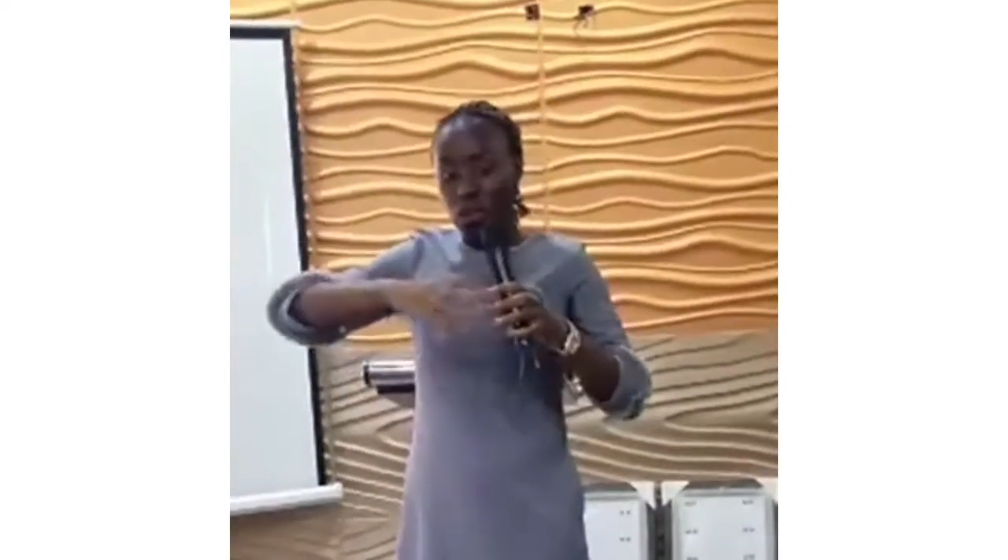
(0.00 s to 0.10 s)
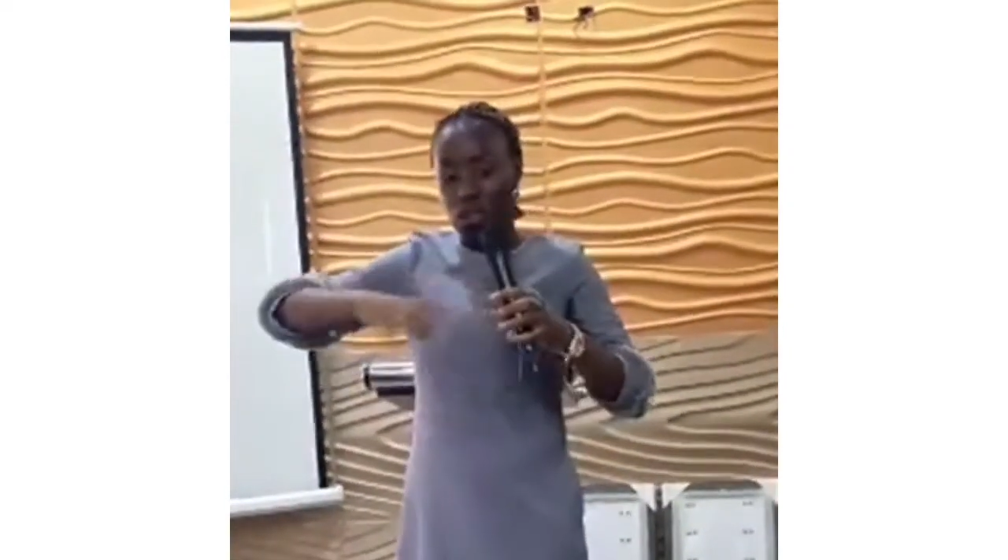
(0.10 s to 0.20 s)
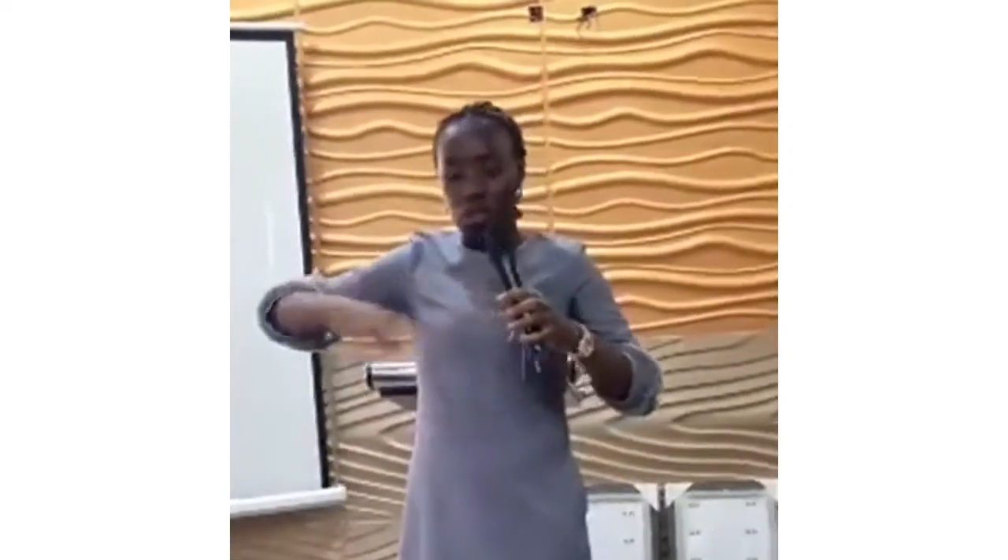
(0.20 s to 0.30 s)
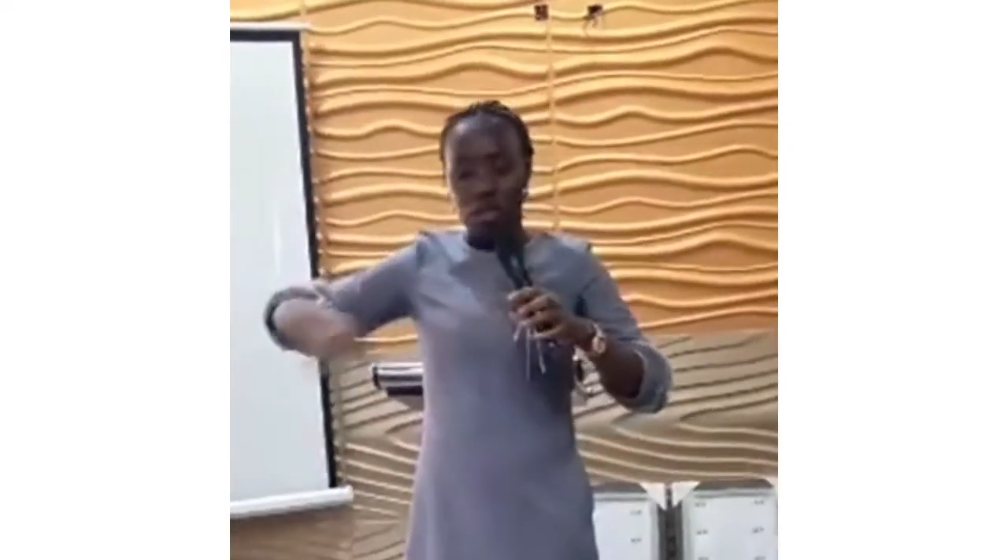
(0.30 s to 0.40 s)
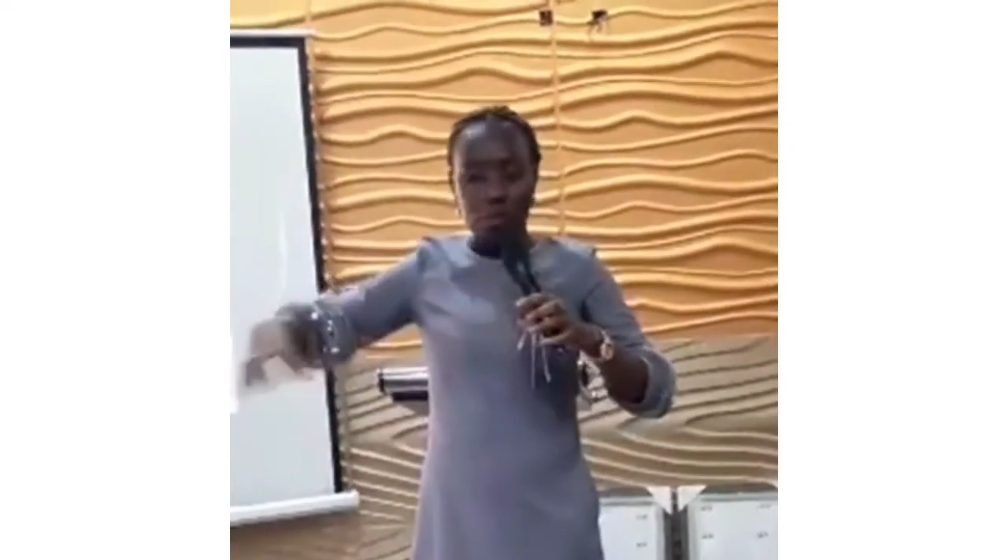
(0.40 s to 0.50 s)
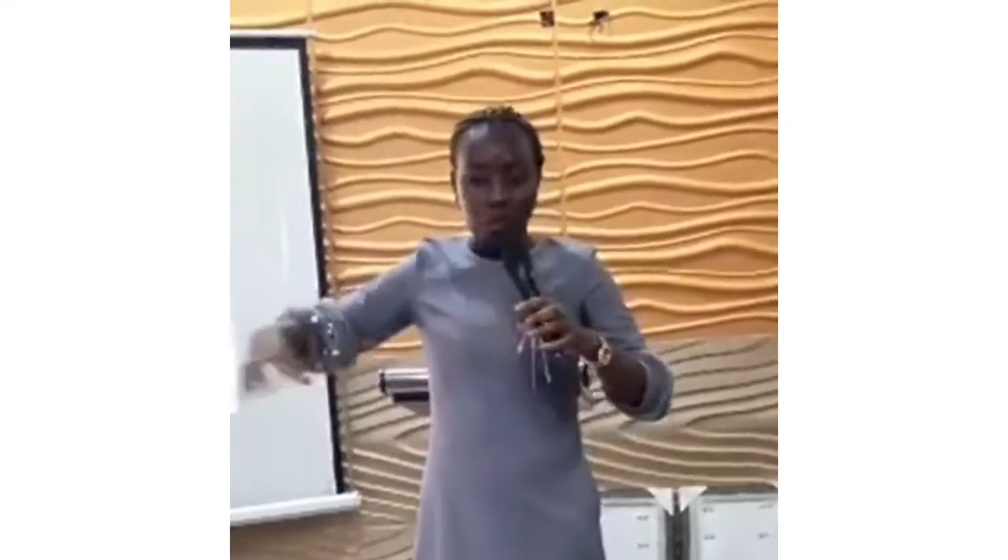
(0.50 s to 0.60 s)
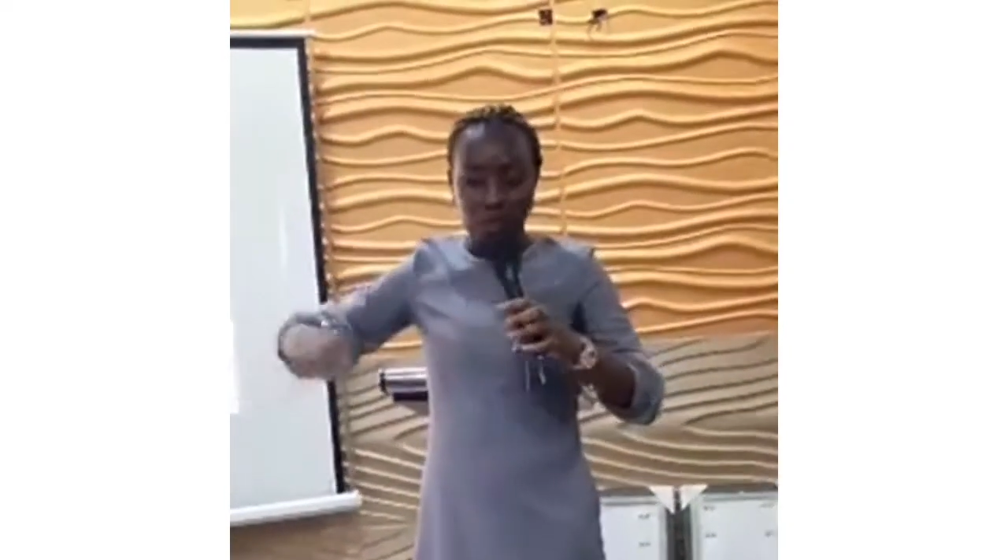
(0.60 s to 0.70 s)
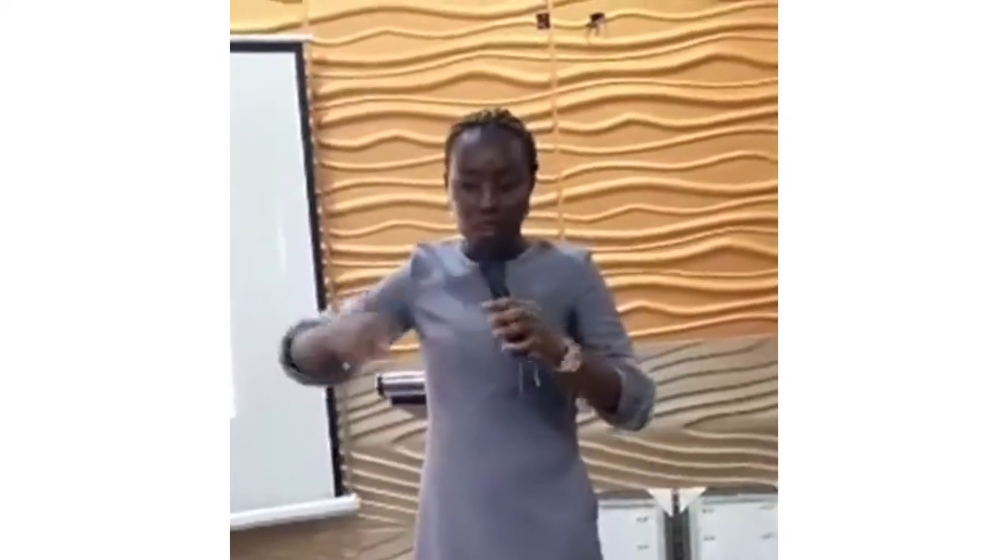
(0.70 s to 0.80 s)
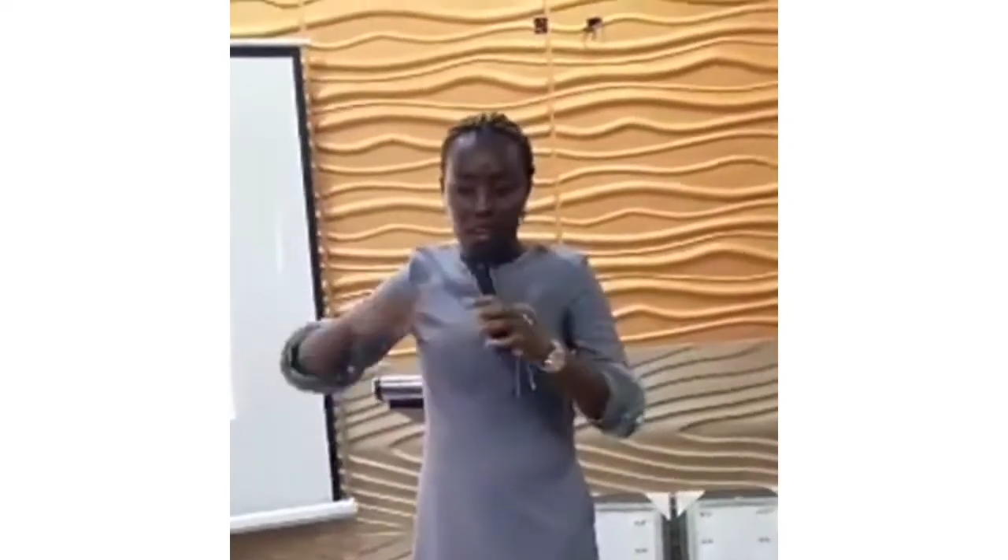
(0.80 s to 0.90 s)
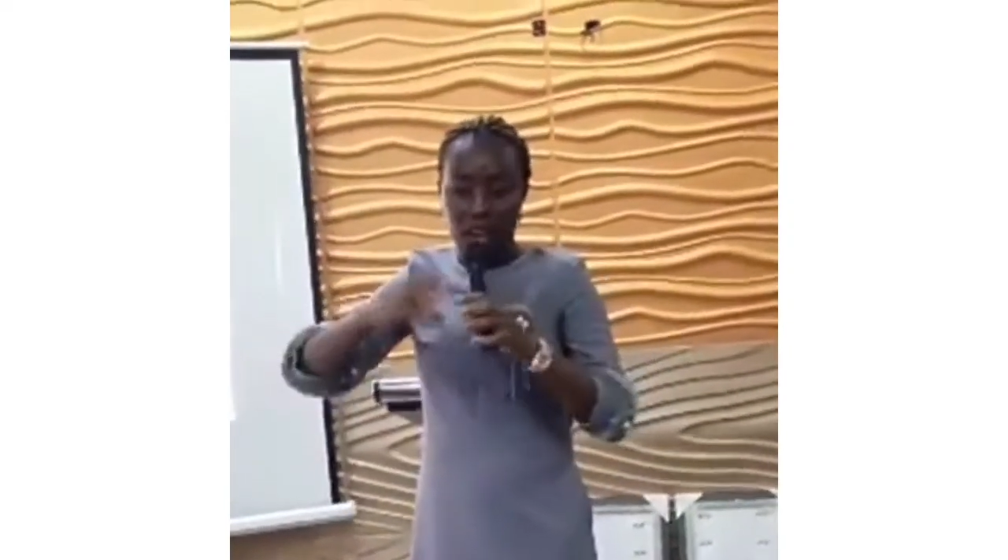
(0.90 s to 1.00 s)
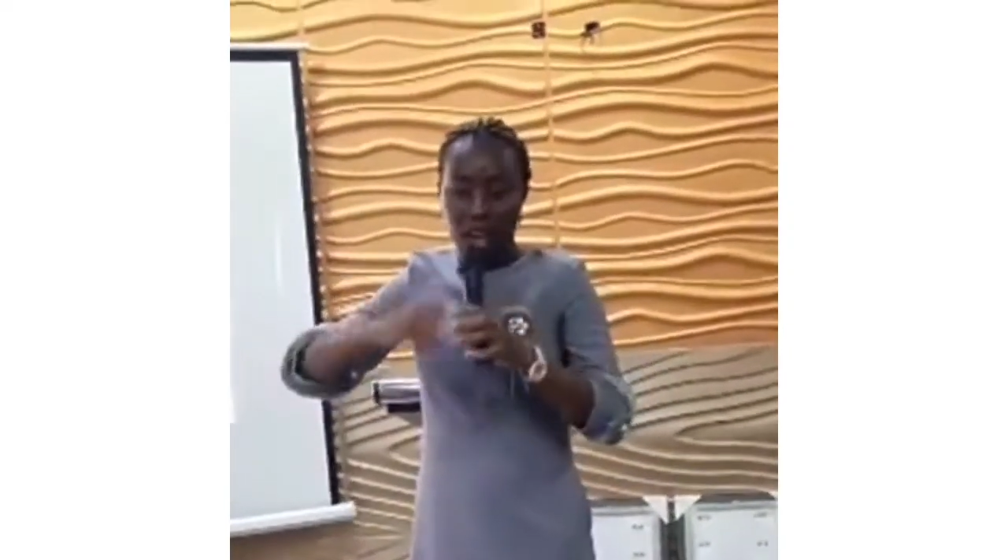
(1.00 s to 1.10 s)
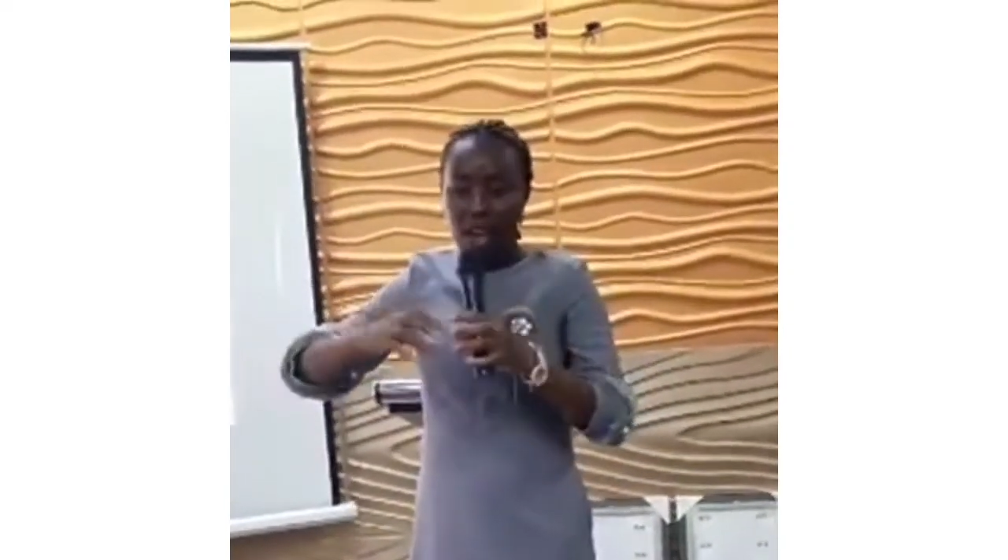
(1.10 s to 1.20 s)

So who are you speaking?